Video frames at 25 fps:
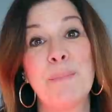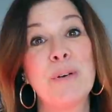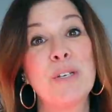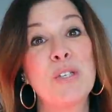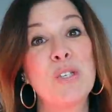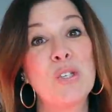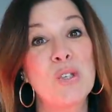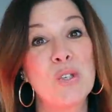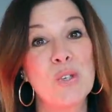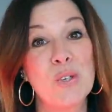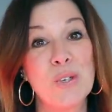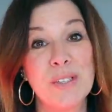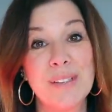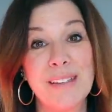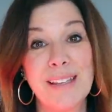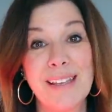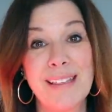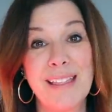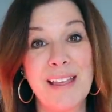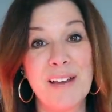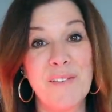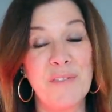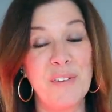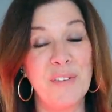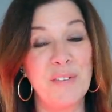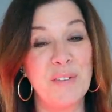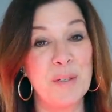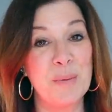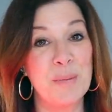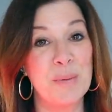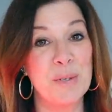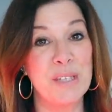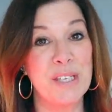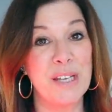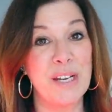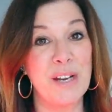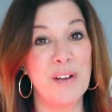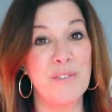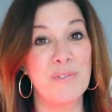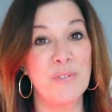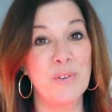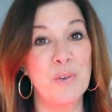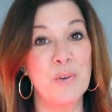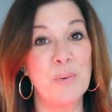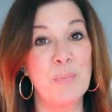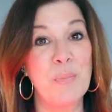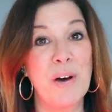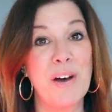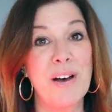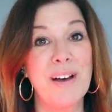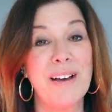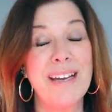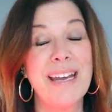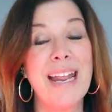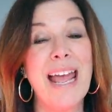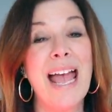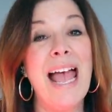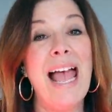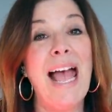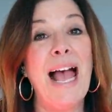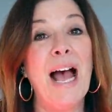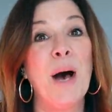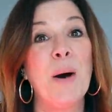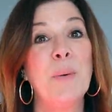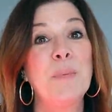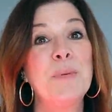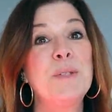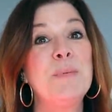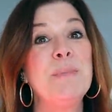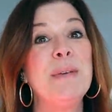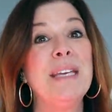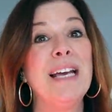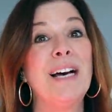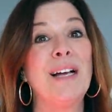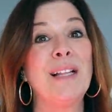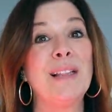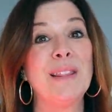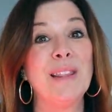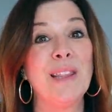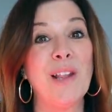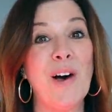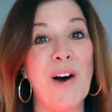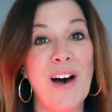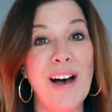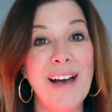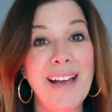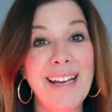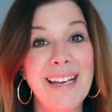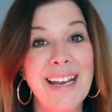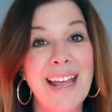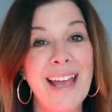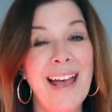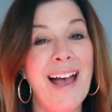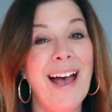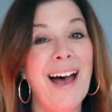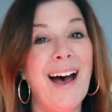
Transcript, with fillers: But certainly that 50% off coupon helped me a lot,